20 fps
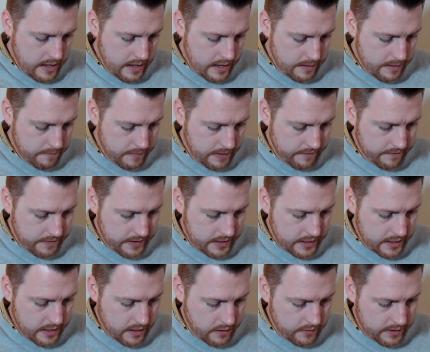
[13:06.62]
in my
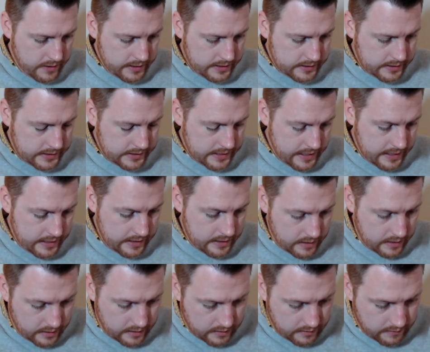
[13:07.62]
video instead
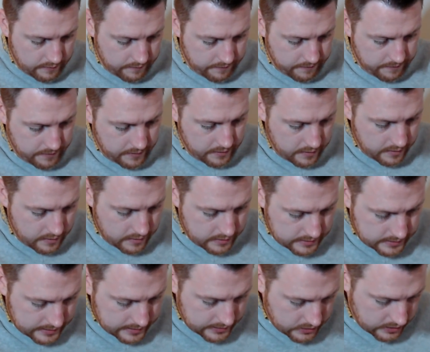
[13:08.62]
of
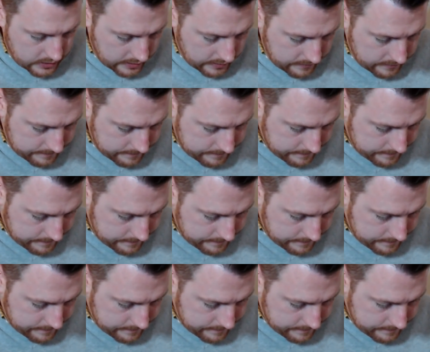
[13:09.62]
stitching.